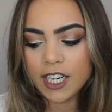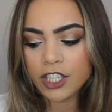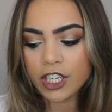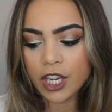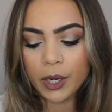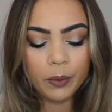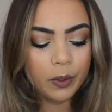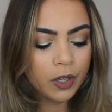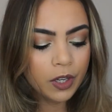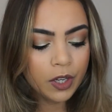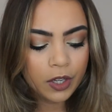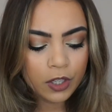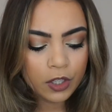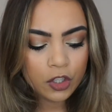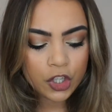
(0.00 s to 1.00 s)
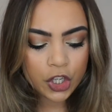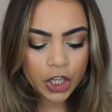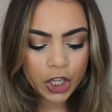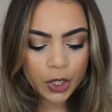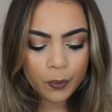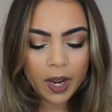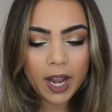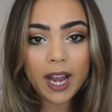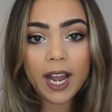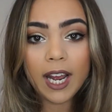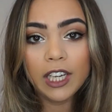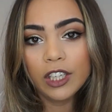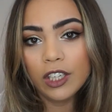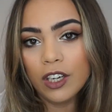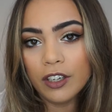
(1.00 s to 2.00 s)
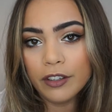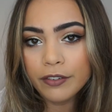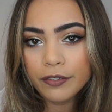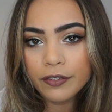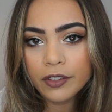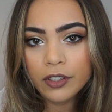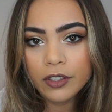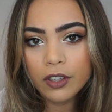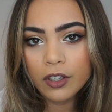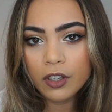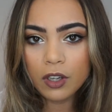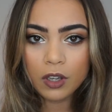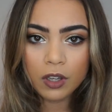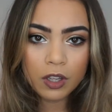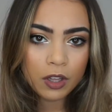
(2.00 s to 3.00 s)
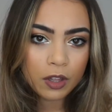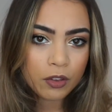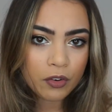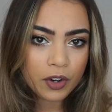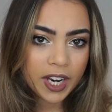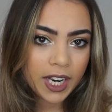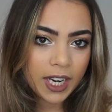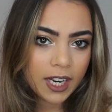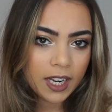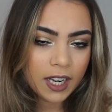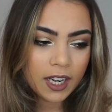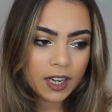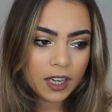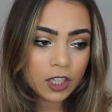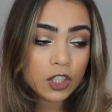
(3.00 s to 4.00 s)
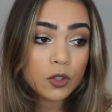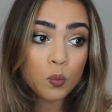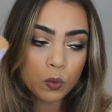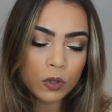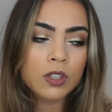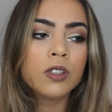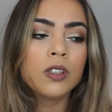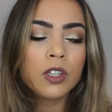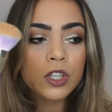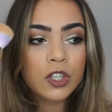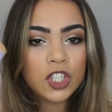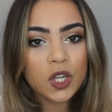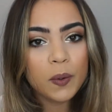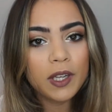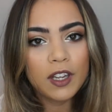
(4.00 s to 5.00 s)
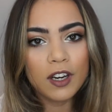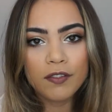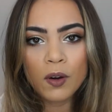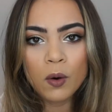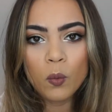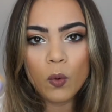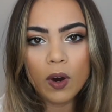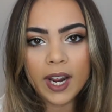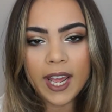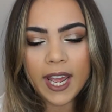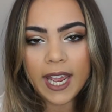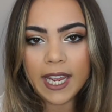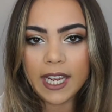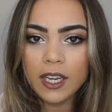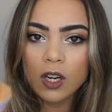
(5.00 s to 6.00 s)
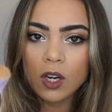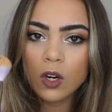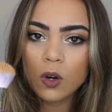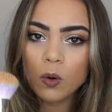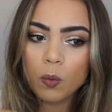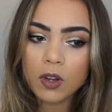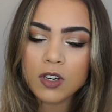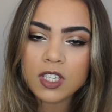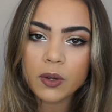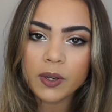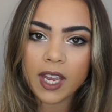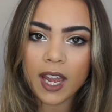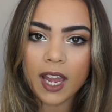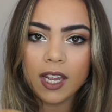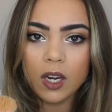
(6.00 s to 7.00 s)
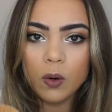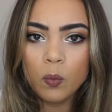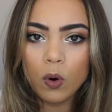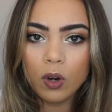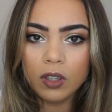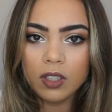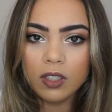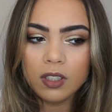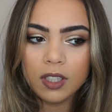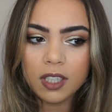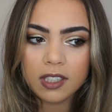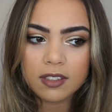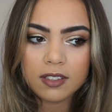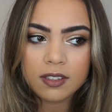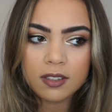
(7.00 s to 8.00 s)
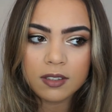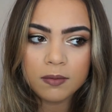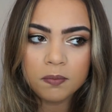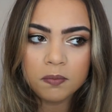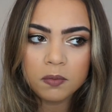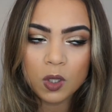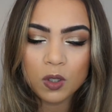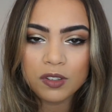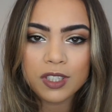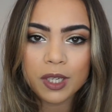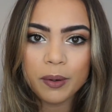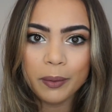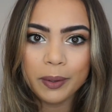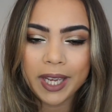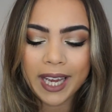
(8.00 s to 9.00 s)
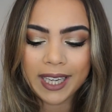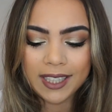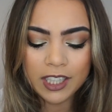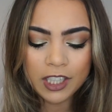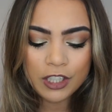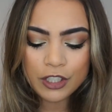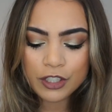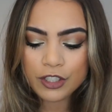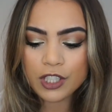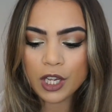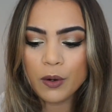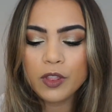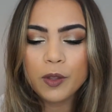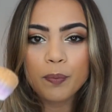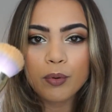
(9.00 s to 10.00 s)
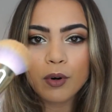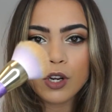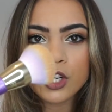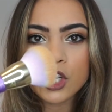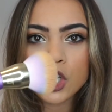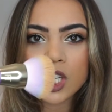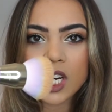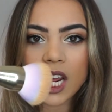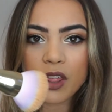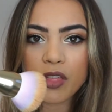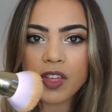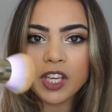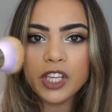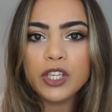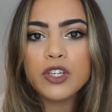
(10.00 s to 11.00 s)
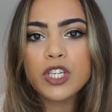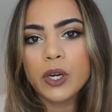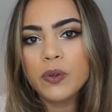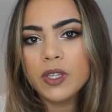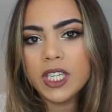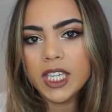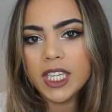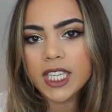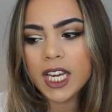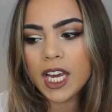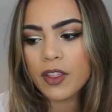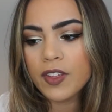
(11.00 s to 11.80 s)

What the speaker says: So 2 I love, 2 I love, 1 I hate, One's okay and one is also okay. So the brush, I think you don't need it.